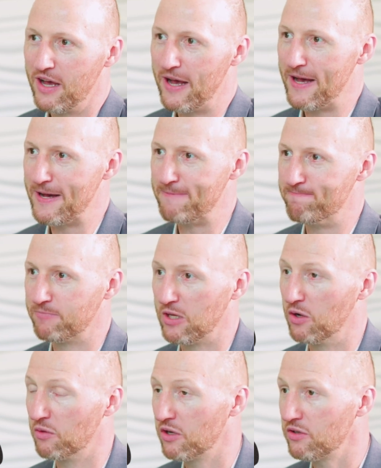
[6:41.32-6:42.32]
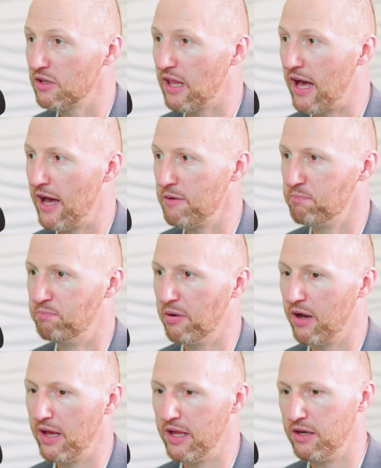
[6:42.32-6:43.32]
learned a lot,
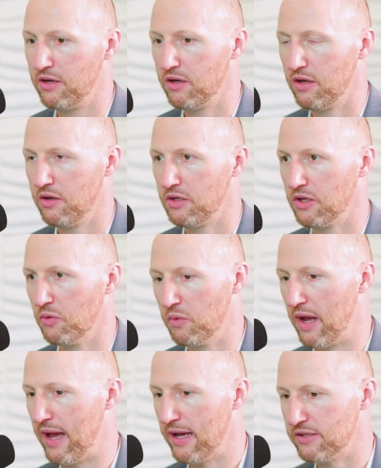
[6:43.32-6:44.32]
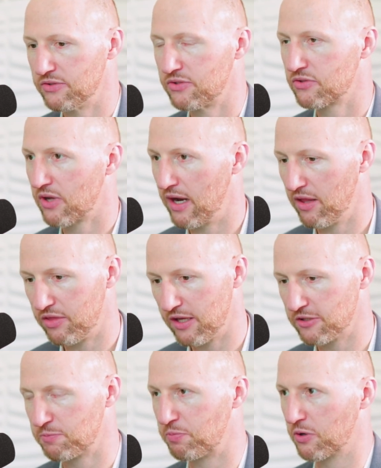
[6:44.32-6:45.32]
but, as kind of
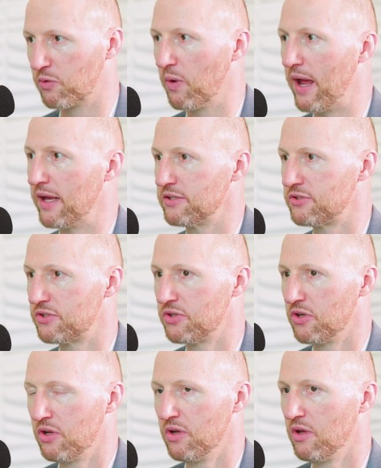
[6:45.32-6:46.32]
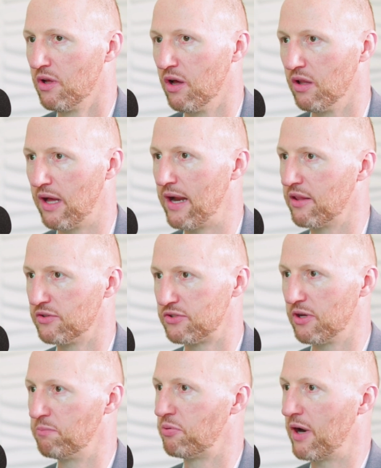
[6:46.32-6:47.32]
things progressed, a lot of the
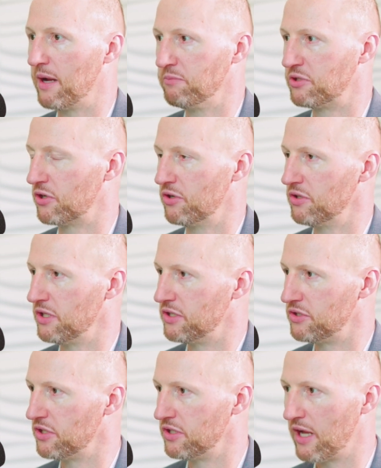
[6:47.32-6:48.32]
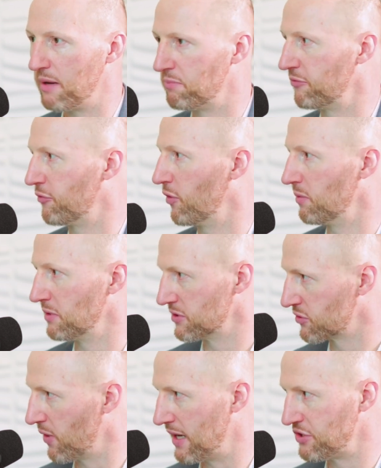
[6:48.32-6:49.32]
subprime turned into non-performing,
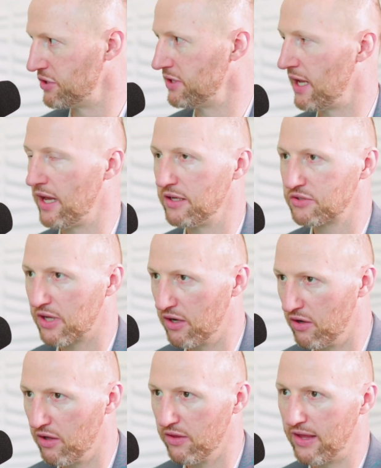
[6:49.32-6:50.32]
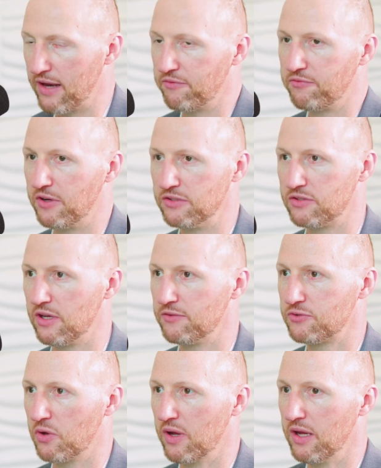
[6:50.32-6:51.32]
scratch and dent, kind of all of that fun
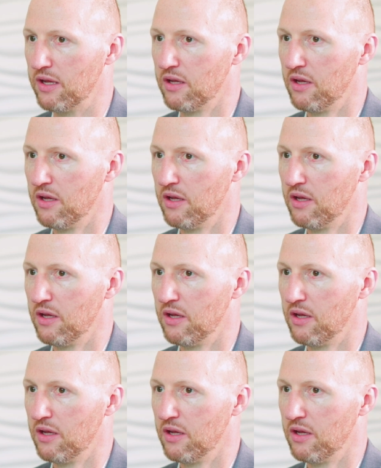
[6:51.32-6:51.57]
stuff. So